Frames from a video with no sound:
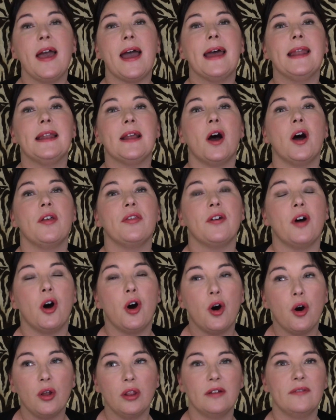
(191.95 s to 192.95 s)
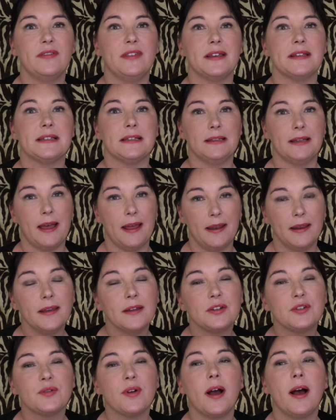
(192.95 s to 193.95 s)
And all of this, letting
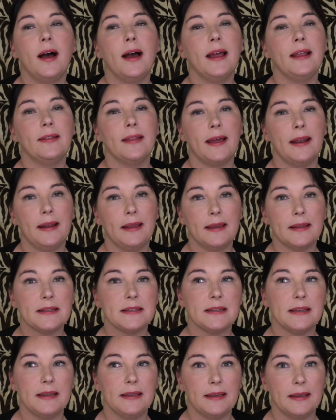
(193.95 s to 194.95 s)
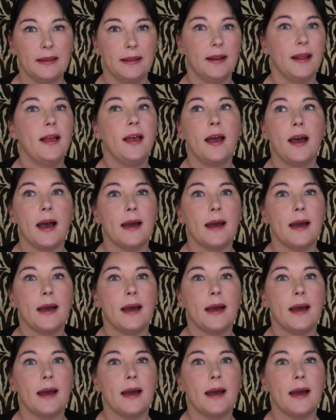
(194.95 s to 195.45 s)
it dry, letting it sink in.